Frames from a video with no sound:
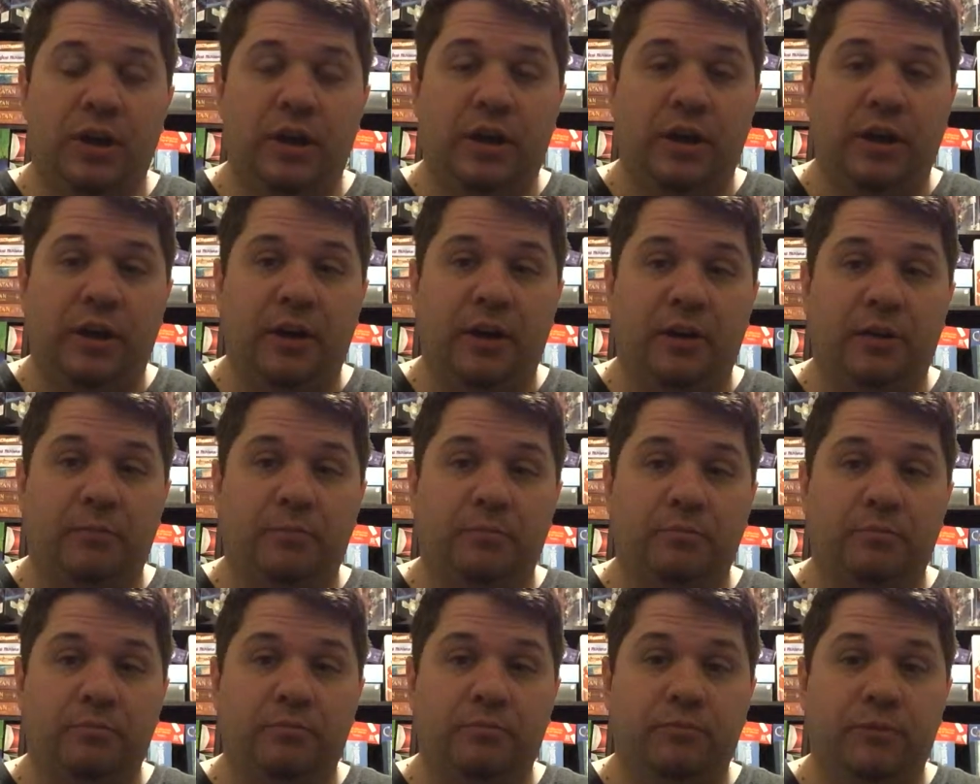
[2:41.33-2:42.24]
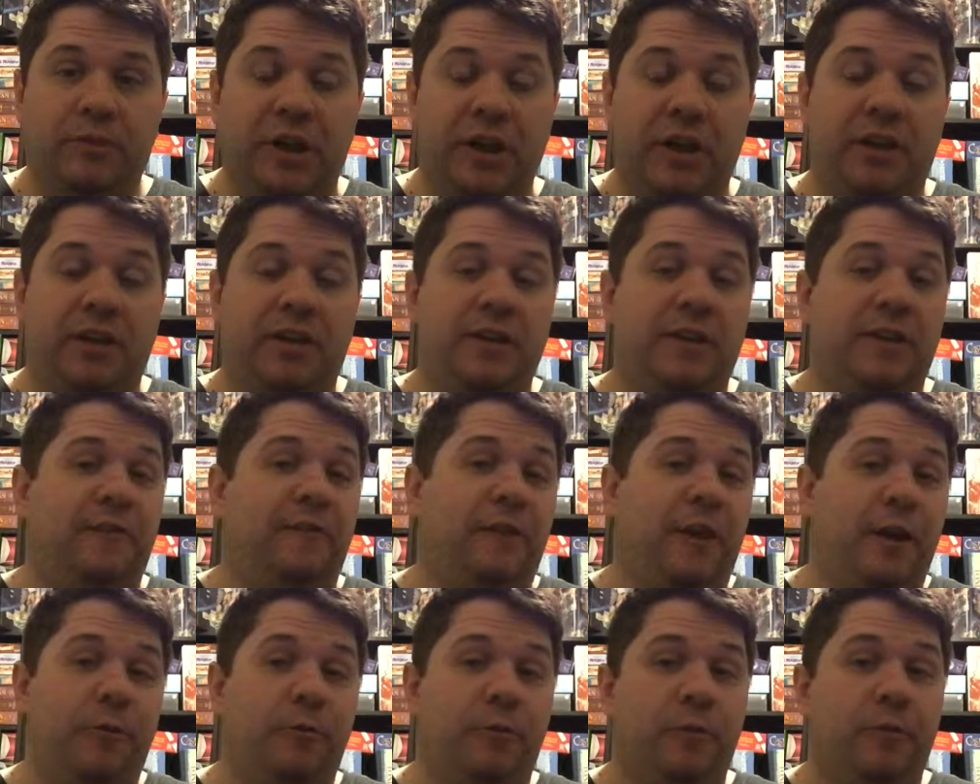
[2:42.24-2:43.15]
like,
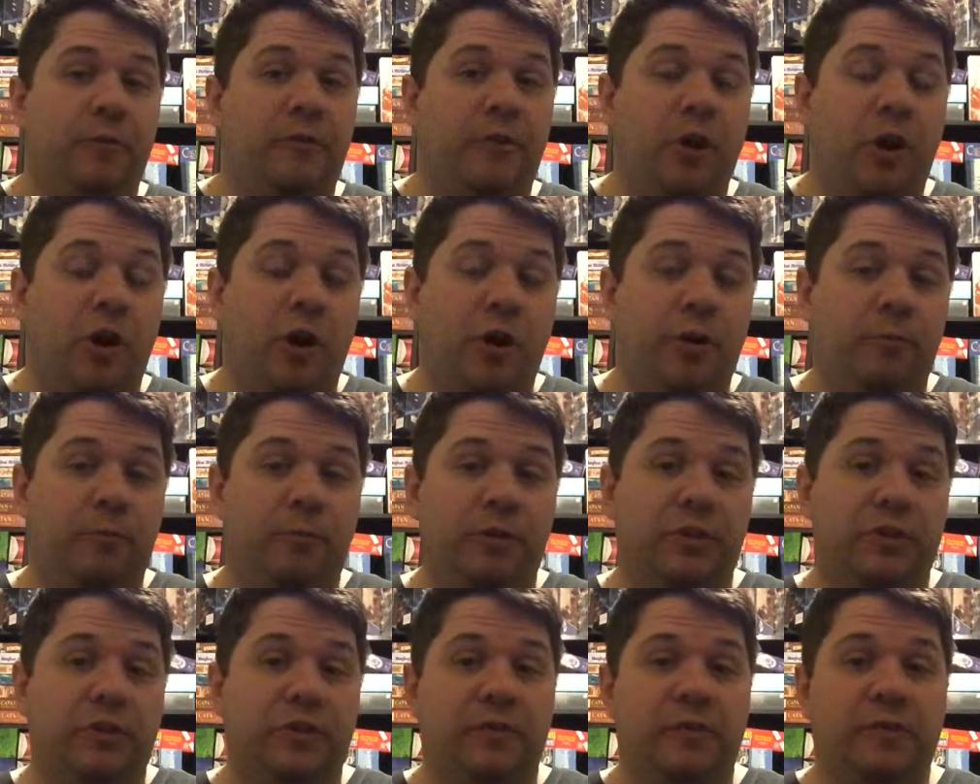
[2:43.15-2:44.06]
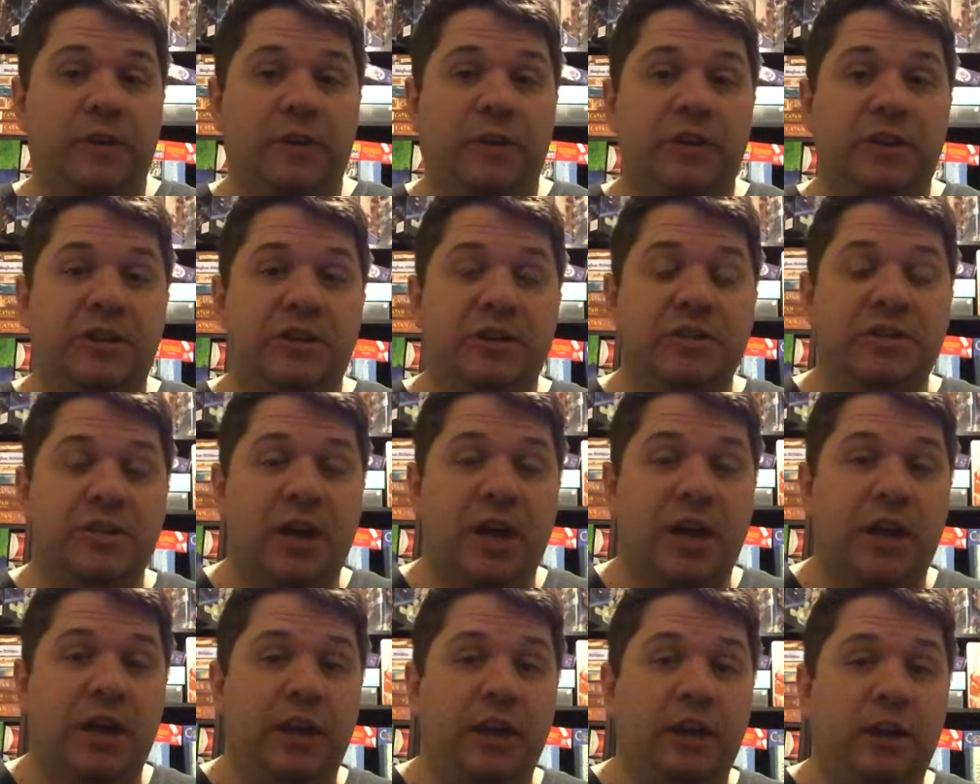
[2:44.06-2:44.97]
if I would have gone with the 5th
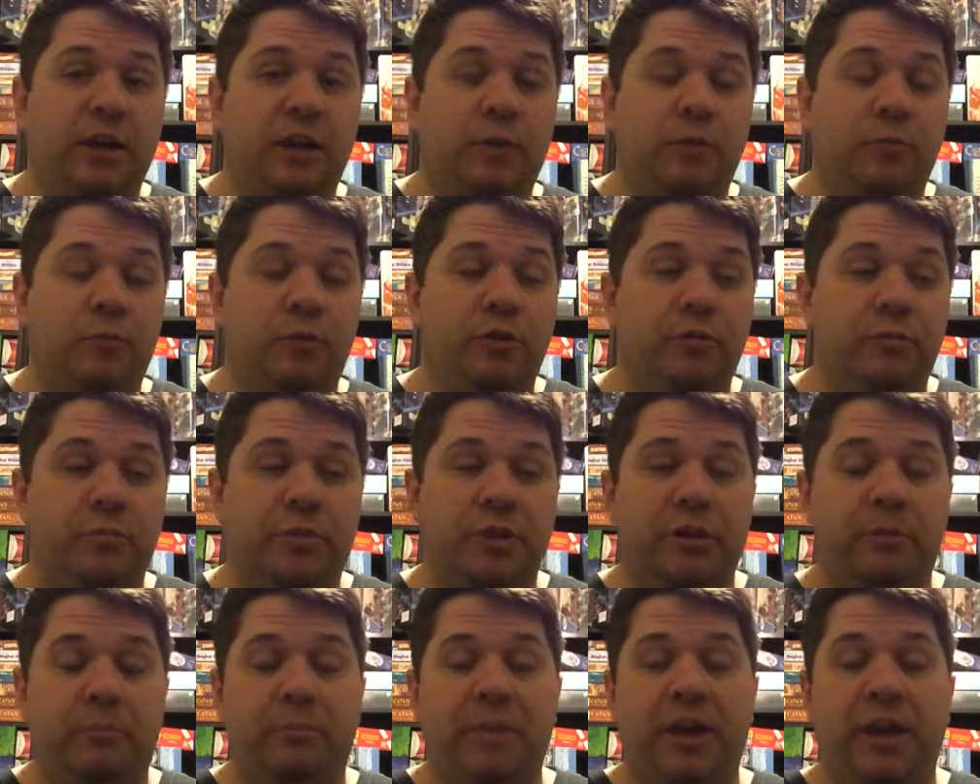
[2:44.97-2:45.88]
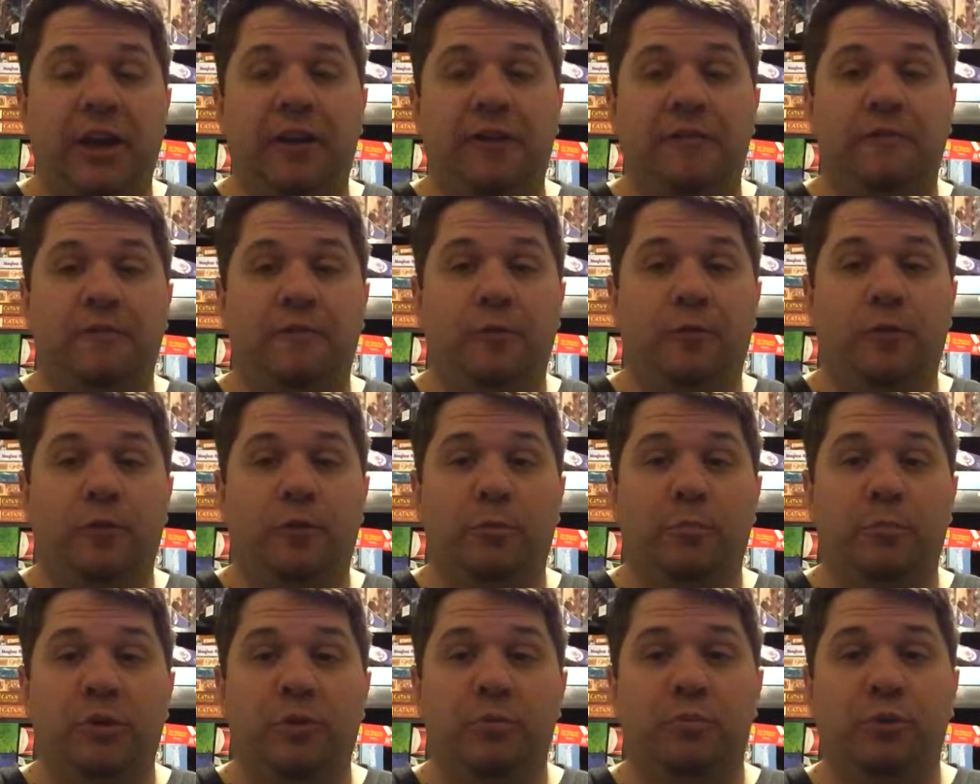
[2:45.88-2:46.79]
design, it would have been a pain
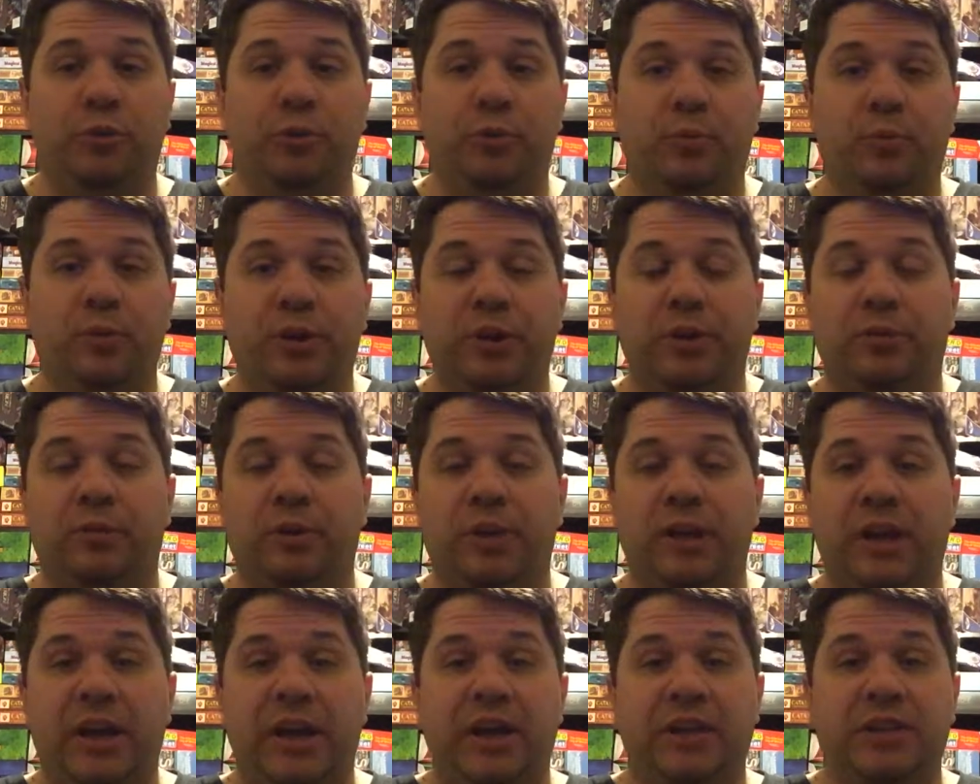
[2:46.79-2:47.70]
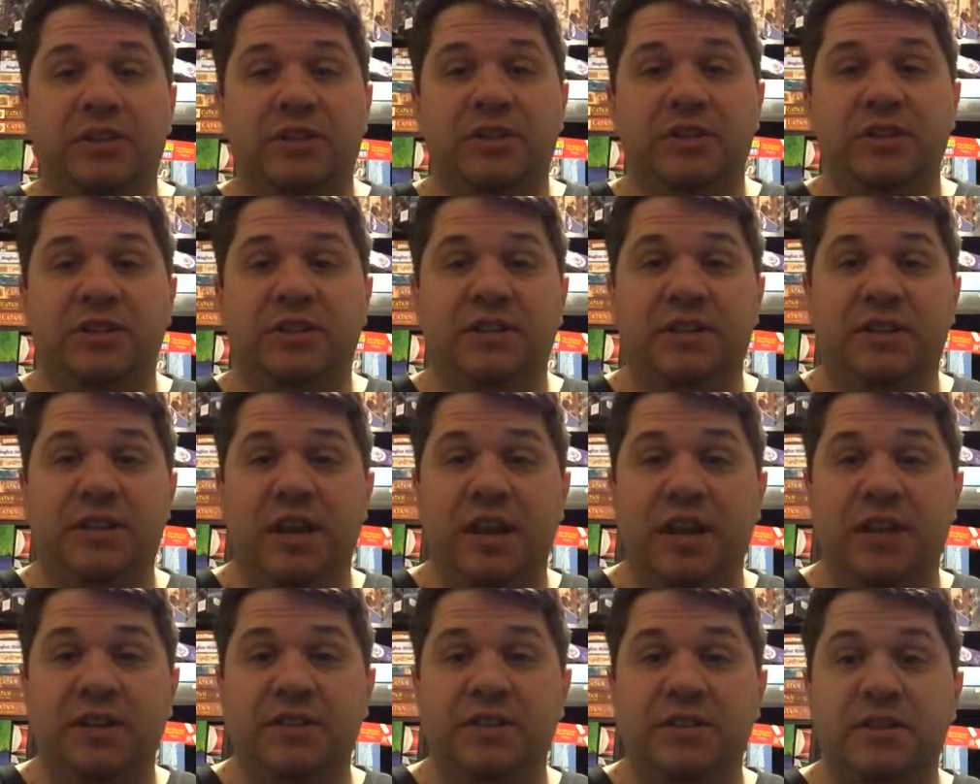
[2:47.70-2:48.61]
for people to recreate just to
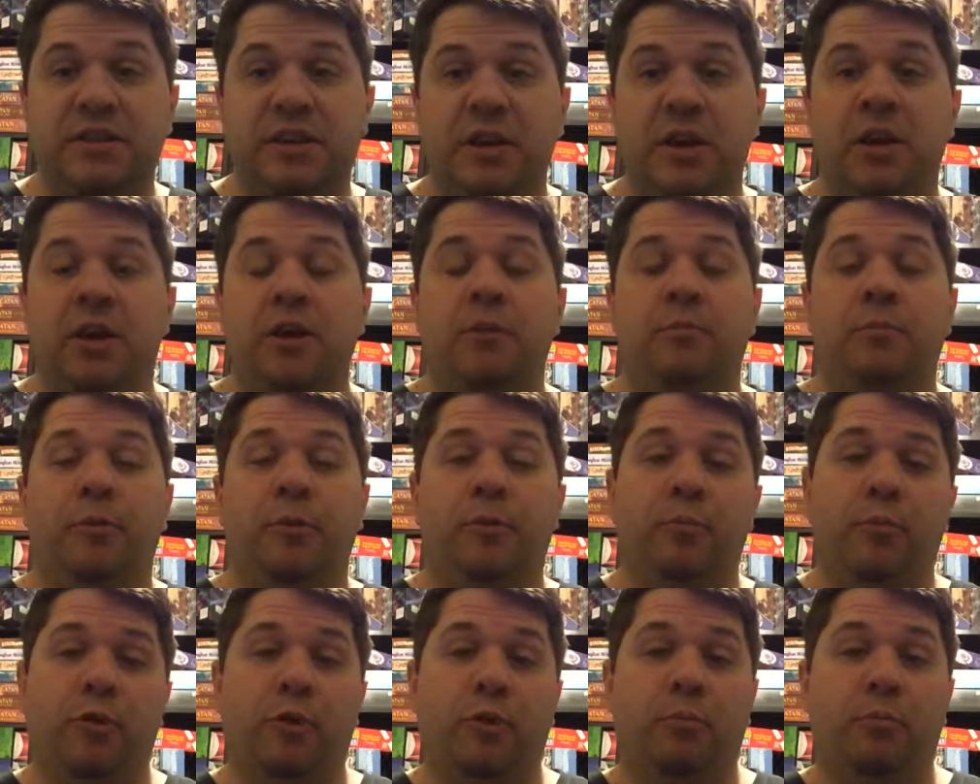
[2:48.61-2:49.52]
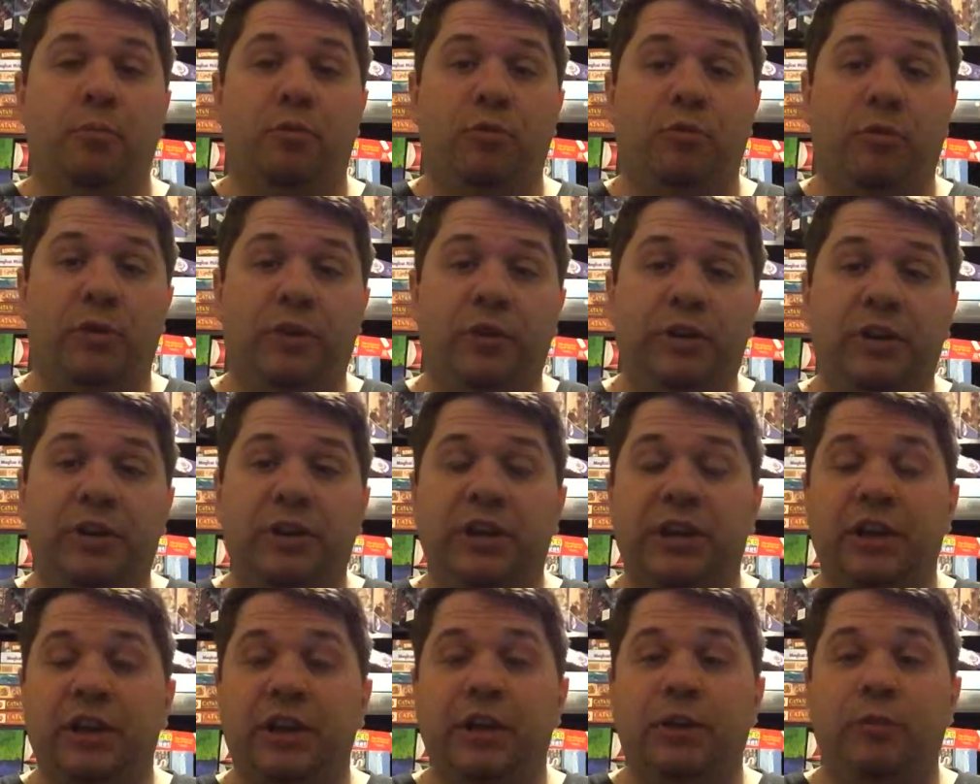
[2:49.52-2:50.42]
test. But more
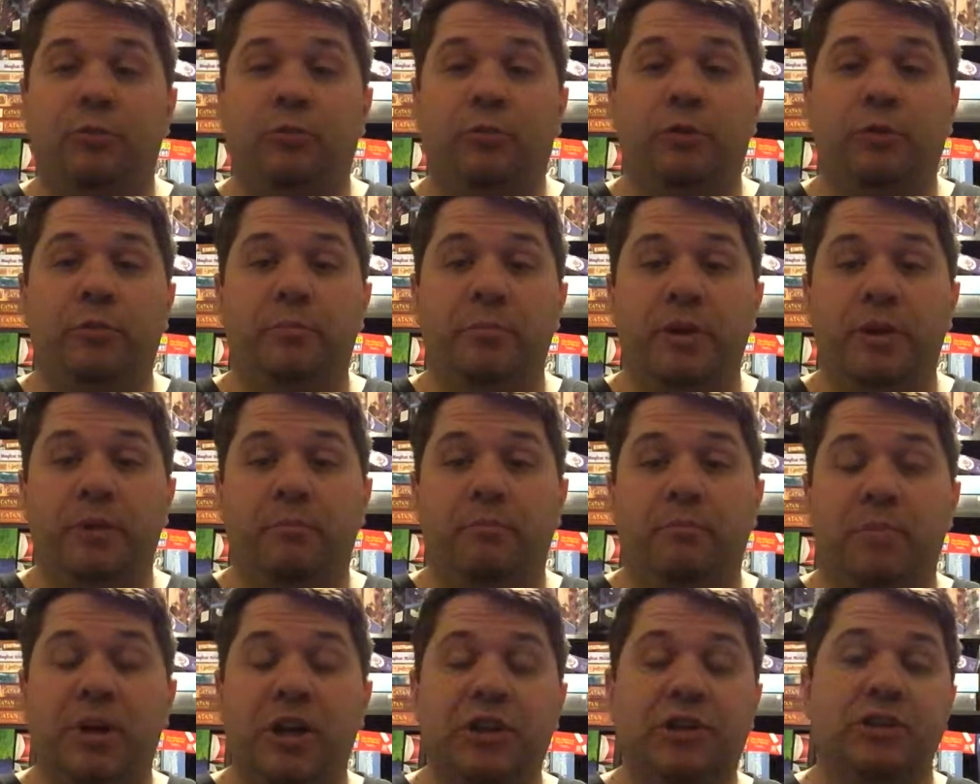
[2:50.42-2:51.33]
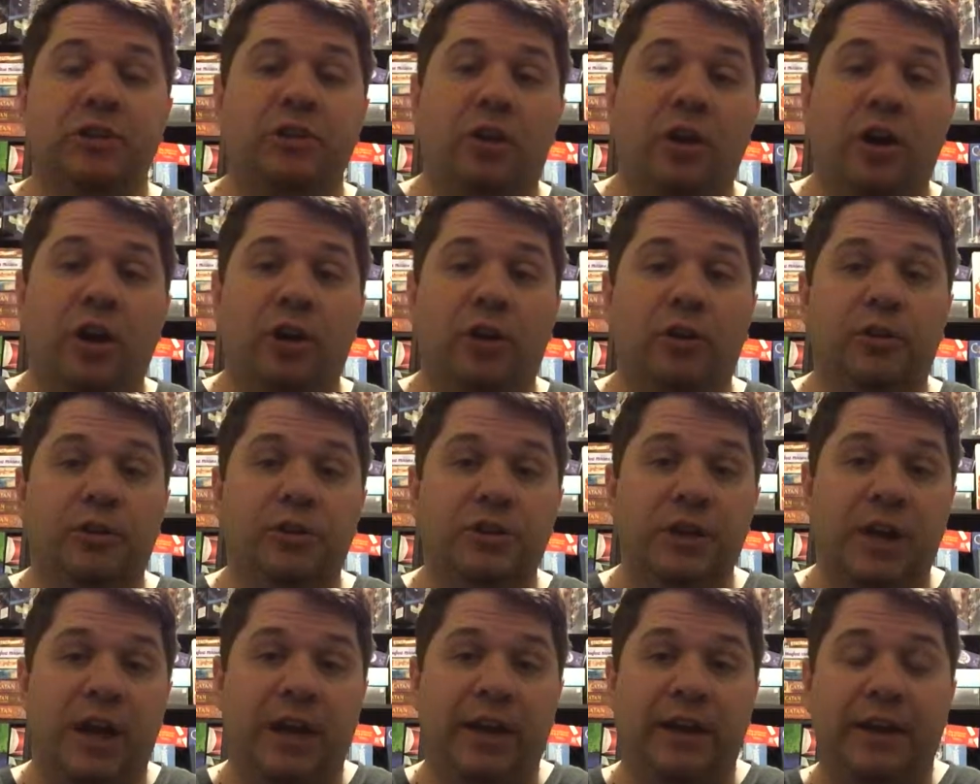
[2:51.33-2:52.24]
importantly, it would have been a much longer
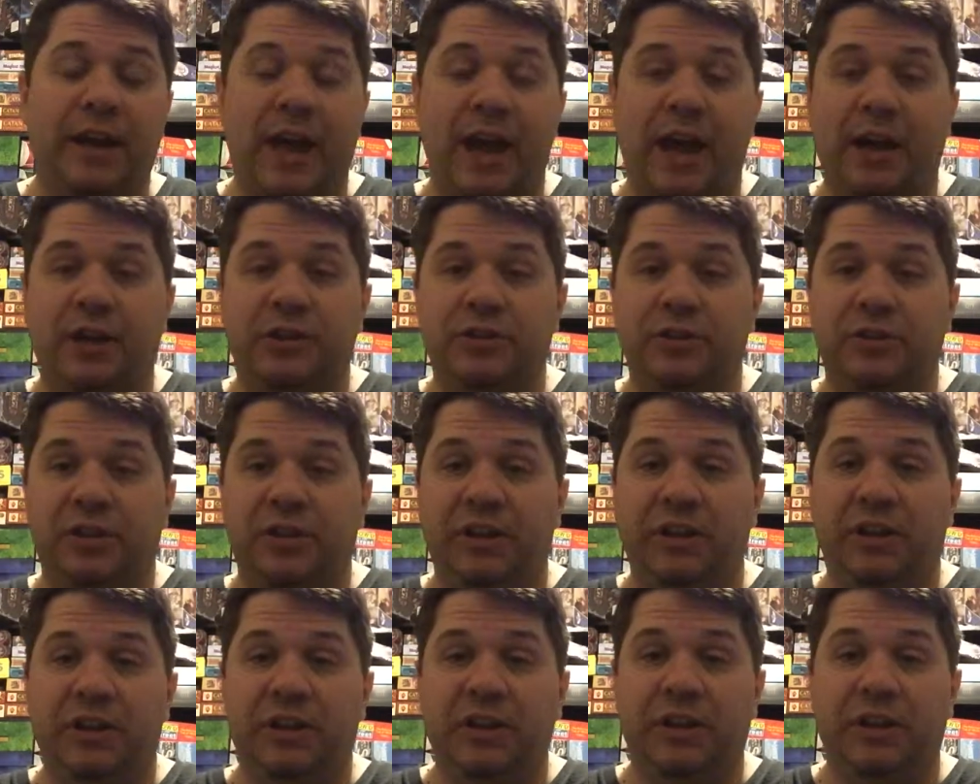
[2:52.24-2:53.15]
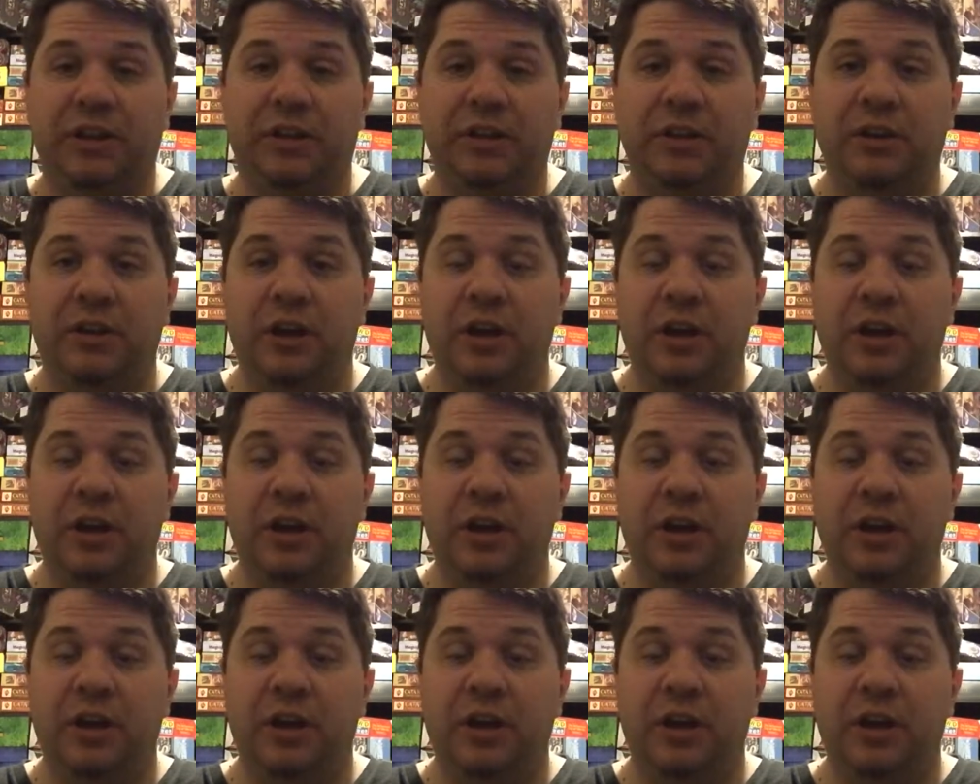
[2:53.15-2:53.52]
shot to actually get